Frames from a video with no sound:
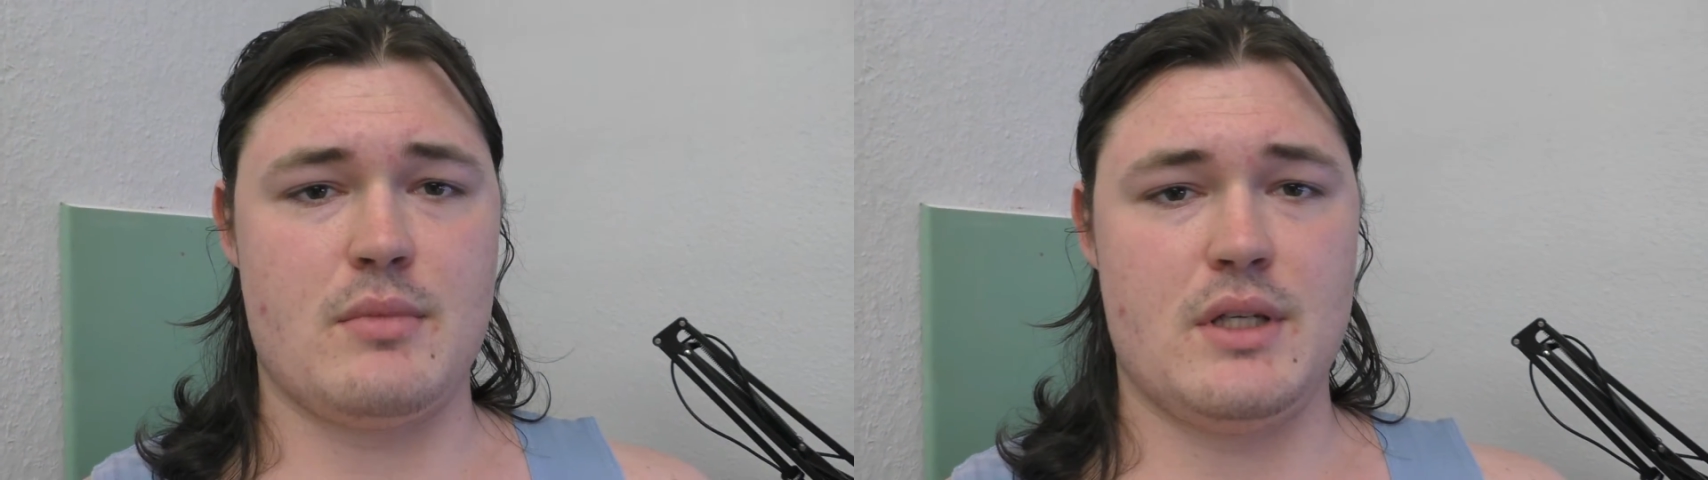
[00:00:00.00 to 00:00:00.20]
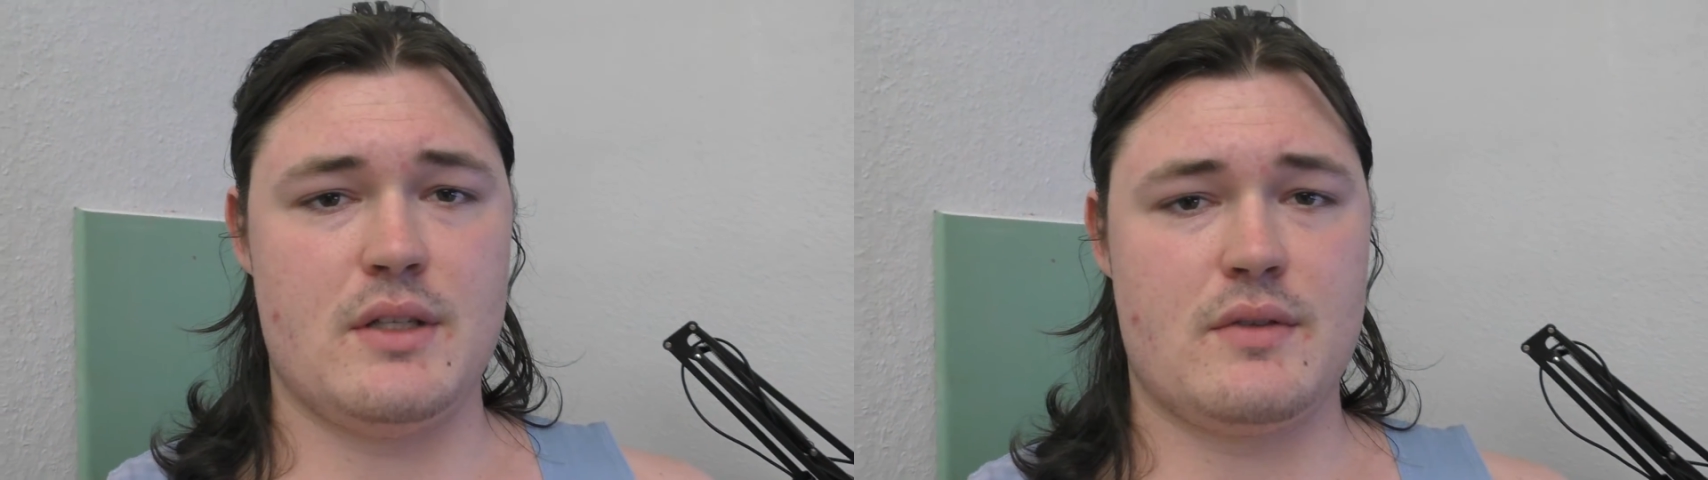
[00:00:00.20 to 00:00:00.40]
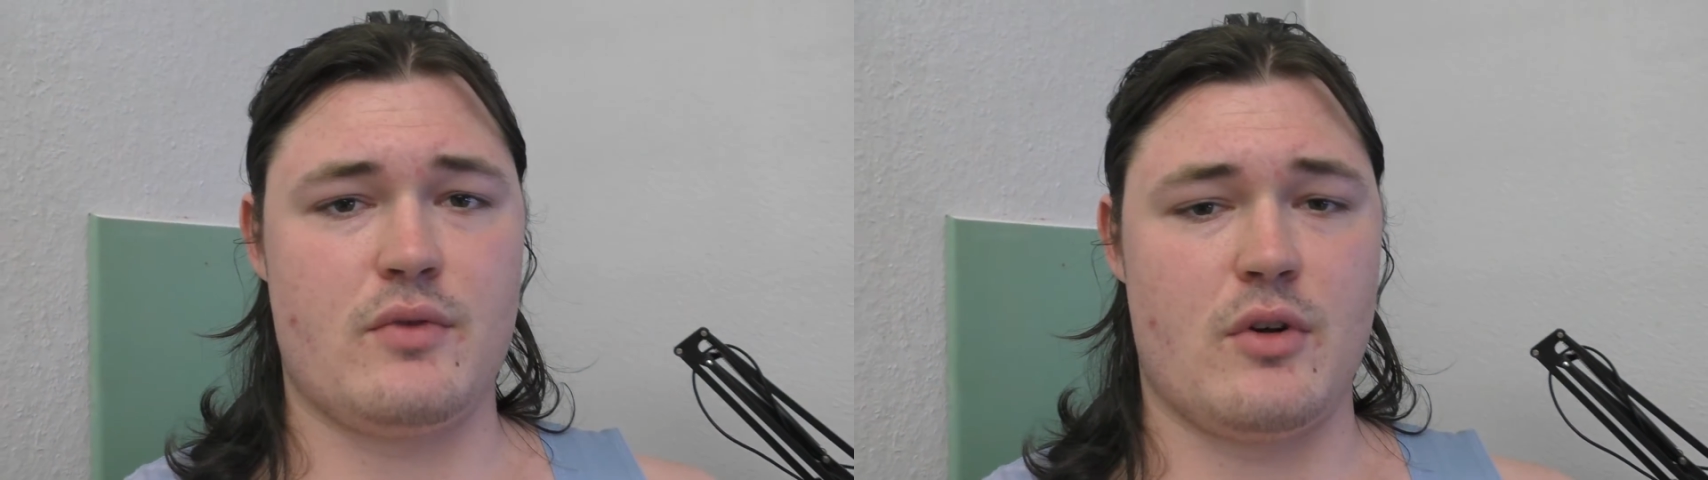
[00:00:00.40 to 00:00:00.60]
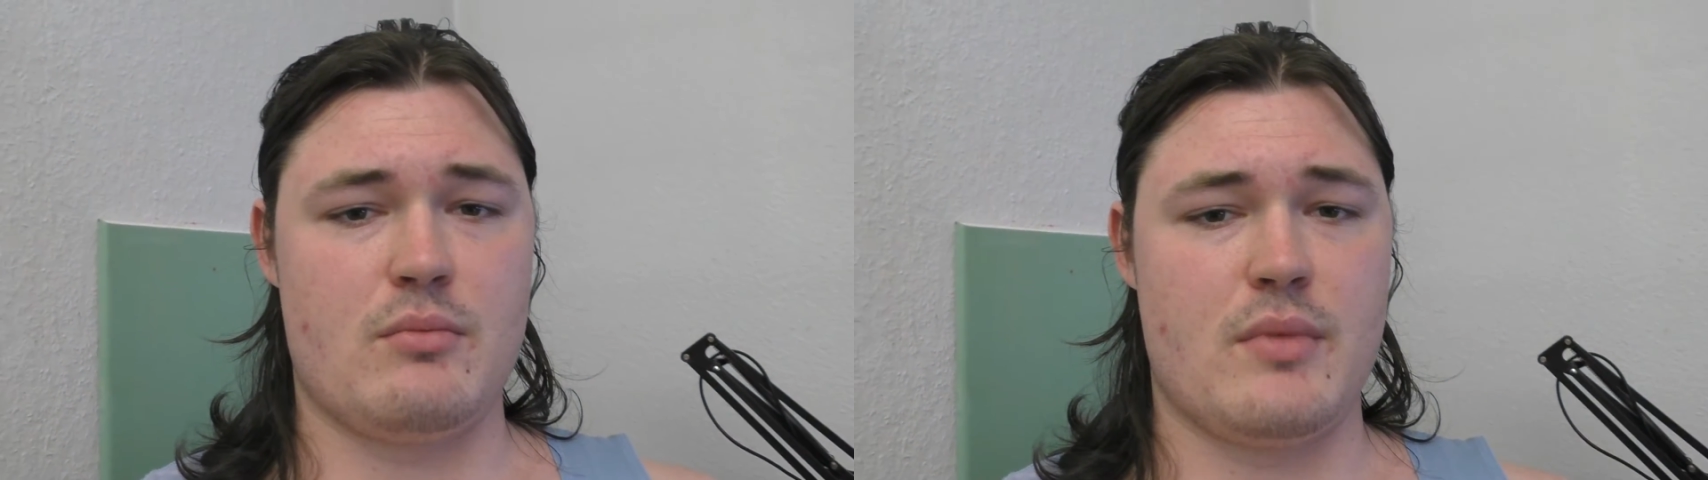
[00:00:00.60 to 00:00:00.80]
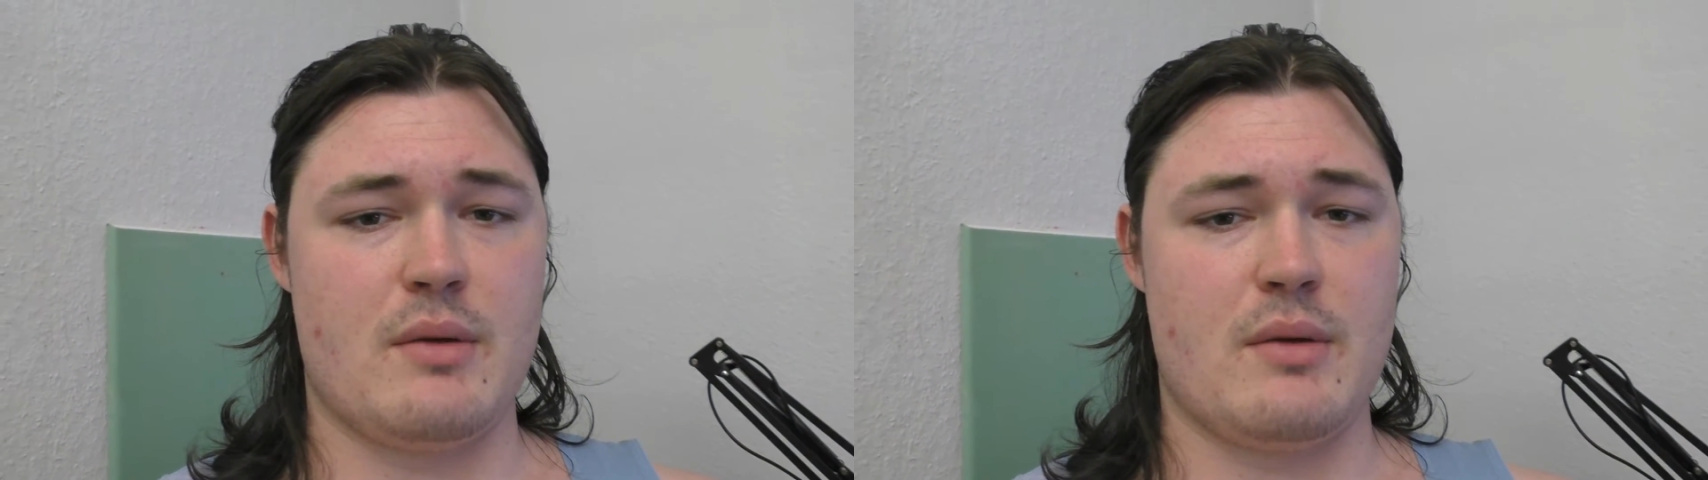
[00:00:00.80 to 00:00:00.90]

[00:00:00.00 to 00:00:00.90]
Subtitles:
minis from